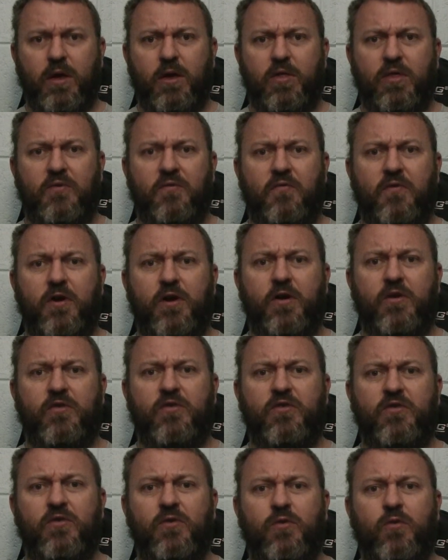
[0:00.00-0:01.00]
The
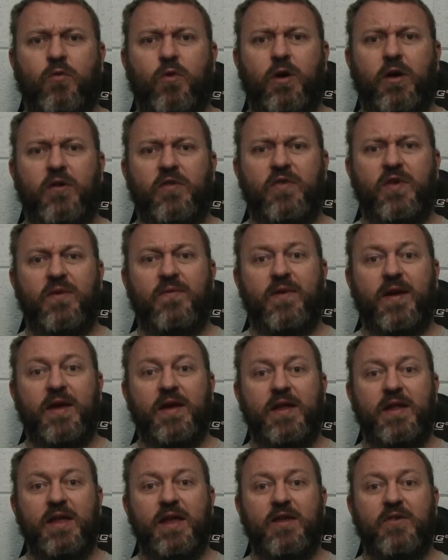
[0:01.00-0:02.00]
first was if I
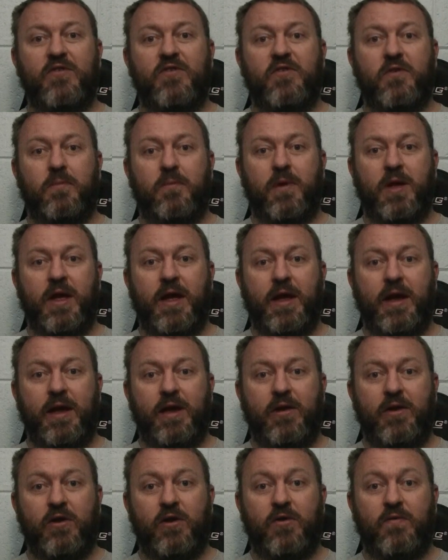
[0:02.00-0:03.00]
could get some
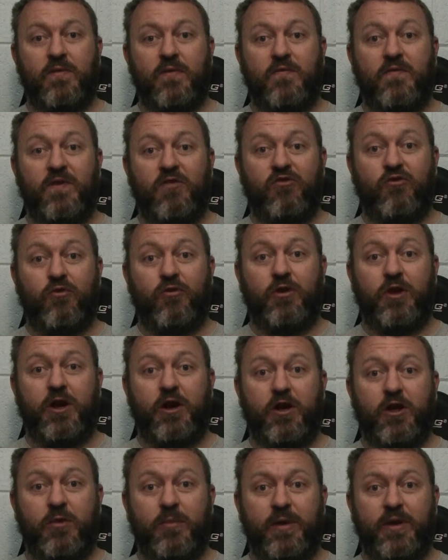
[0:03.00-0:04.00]
kind of official
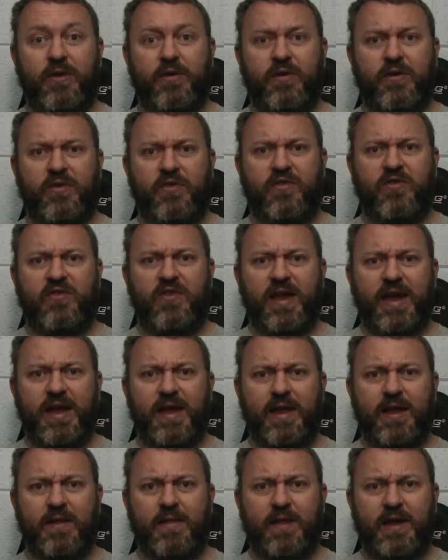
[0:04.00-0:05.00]
document
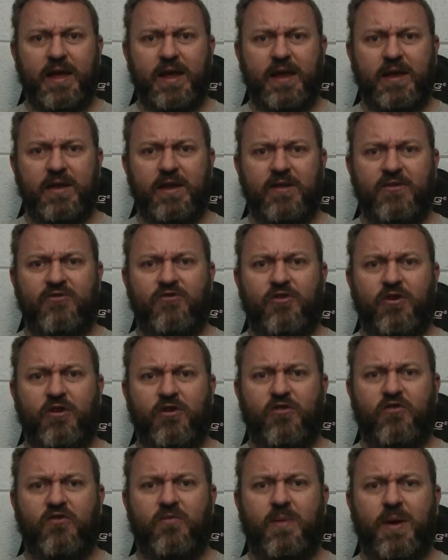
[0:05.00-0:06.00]
stating that I had
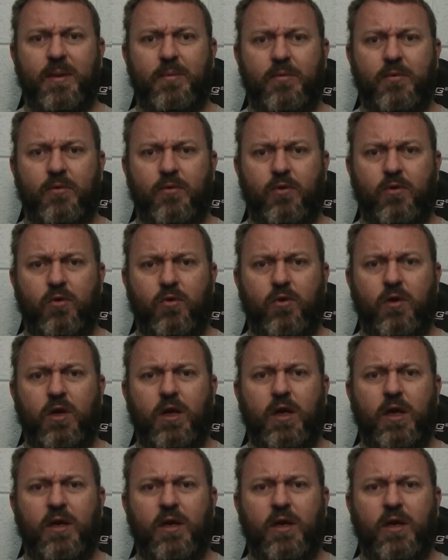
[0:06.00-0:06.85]
discharged my parole.